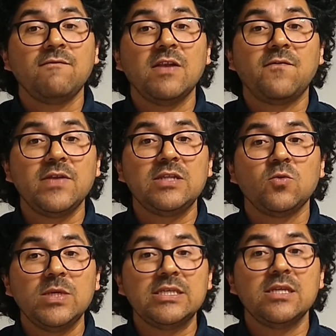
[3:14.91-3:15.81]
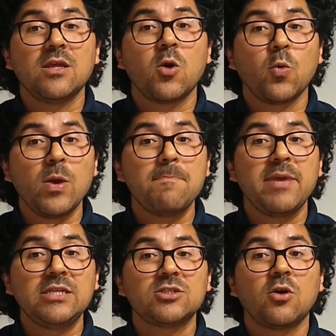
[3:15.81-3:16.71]
feel free to visit our
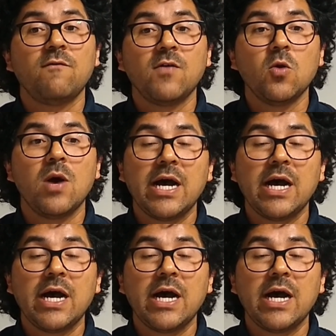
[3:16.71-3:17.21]
webpage or follow